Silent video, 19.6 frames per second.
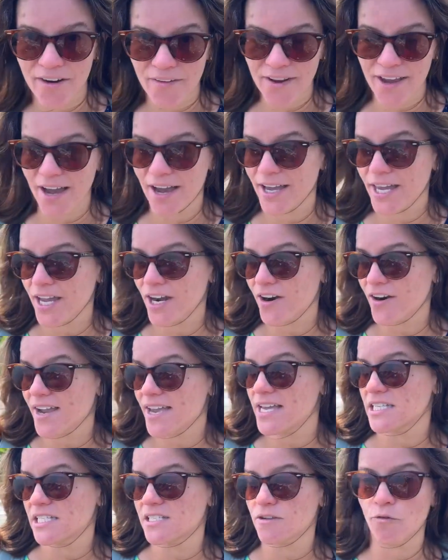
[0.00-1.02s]
area here
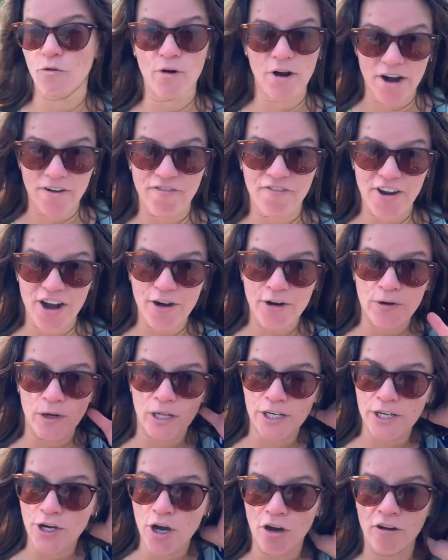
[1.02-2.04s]
is we're very well
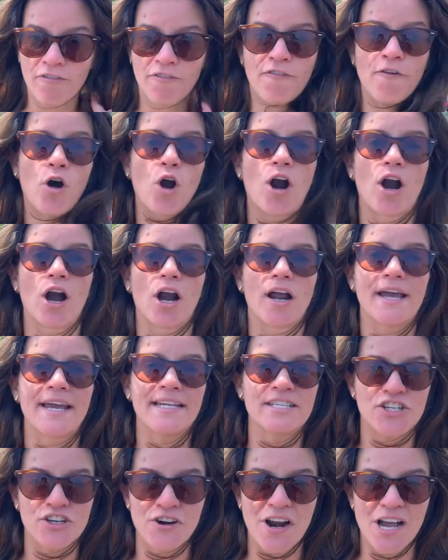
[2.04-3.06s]
known for
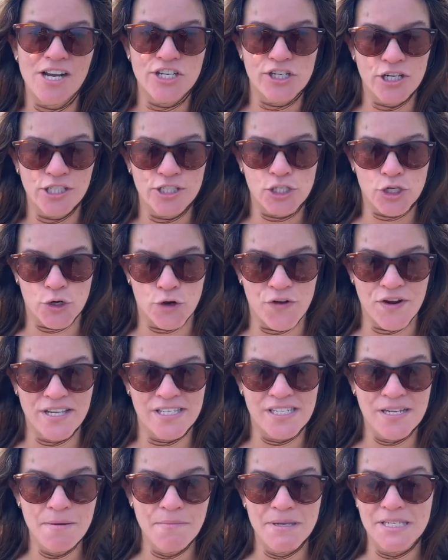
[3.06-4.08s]
international
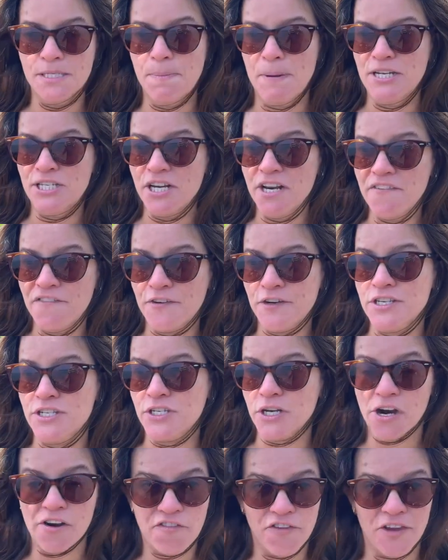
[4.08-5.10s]
tourism, especially for
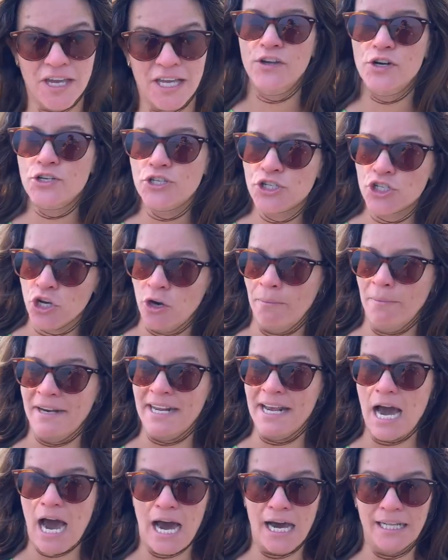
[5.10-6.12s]
surfing. There's so many
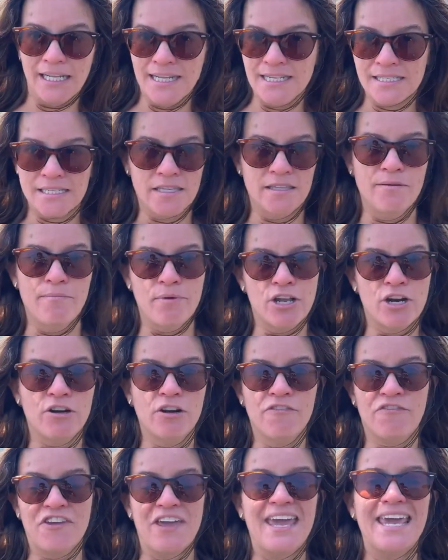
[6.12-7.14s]
islands in the middle
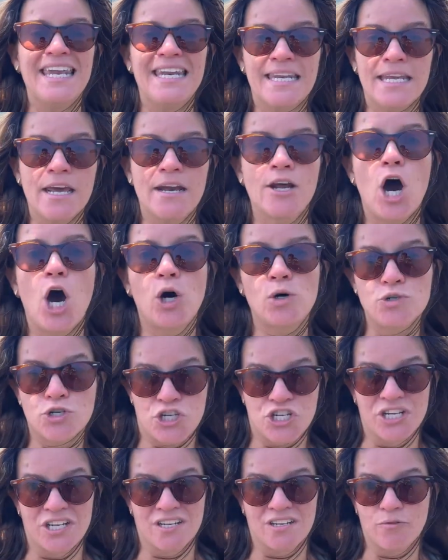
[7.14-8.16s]
of the Indian
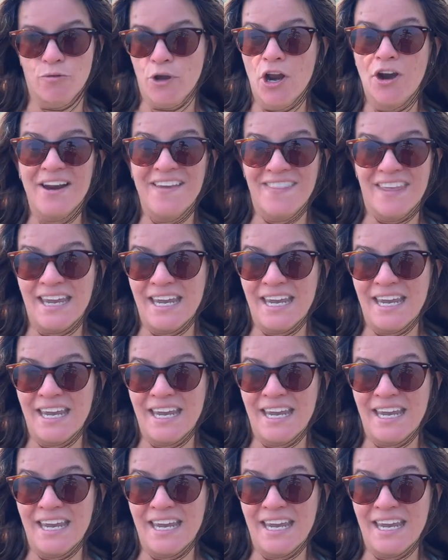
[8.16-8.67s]
Ocean. We are in the